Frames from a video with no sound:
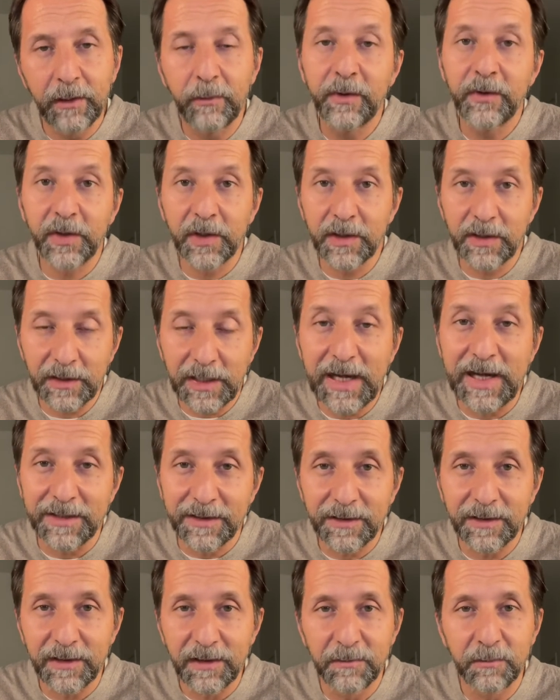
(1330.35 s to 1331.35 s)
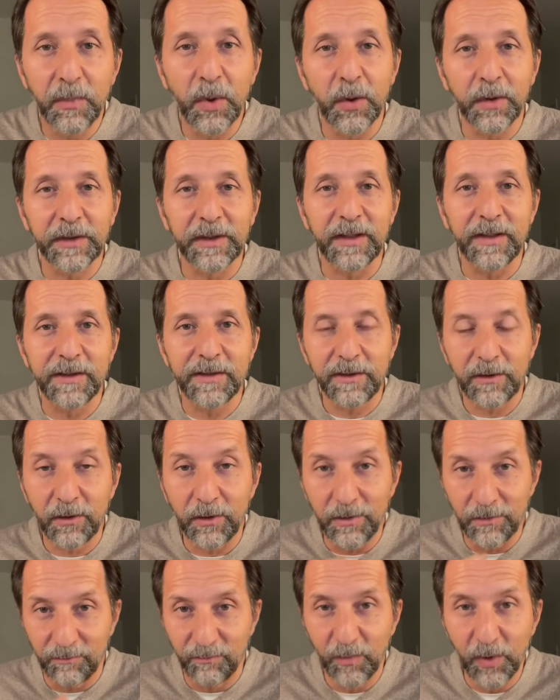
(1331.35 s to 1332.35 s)
which is us mortals
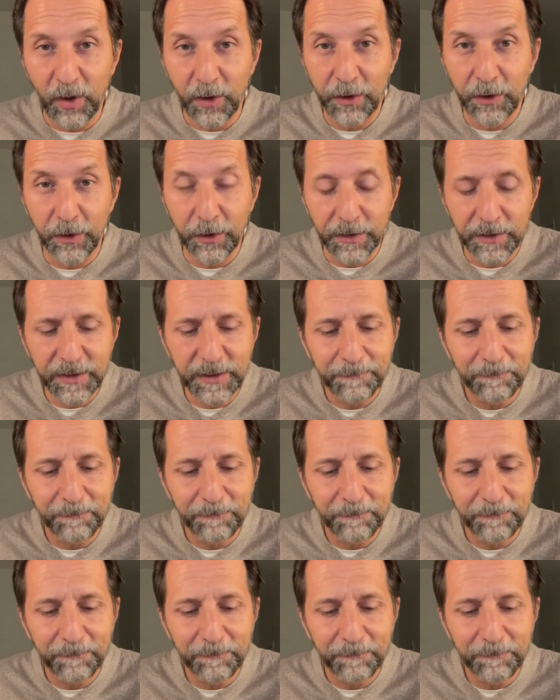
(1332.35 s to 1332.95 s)
on, on earth.